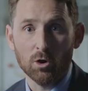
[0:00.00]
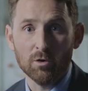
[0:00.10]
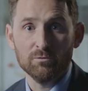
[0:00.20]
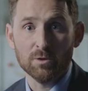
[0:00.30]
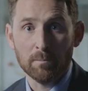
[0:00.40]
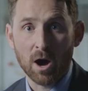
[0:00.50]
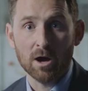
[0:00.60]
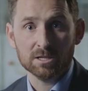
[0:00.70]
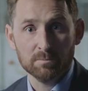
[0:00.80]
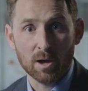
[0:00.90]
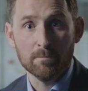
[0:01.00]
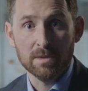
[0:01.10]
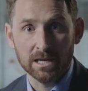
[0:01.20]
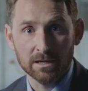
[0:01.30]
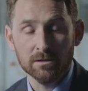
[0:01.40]
of the parts per
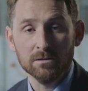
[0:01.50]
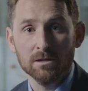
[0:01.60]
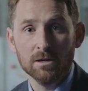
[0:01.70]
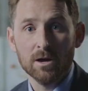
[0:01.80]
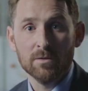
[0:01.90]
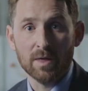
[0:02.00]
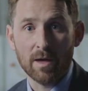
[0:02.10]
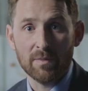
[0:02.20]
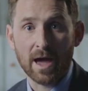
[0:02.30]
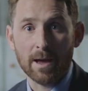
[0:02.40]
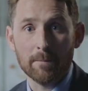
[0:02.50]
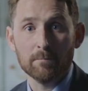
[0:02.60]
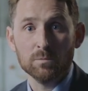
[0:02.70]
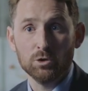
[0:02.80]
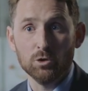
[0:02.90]
million that
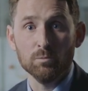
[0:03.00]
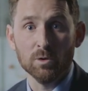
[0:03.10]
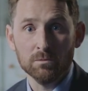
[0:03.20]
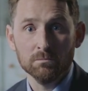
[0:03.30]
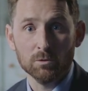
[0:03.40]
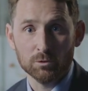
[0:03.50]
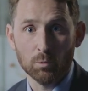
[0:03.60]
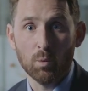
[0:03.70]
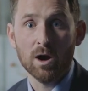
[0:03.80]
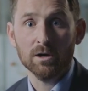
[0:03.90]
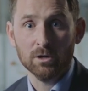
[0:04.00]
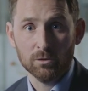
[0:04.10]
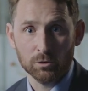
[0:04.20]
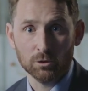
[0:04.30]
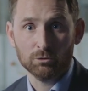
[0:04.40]
that human, the worker, the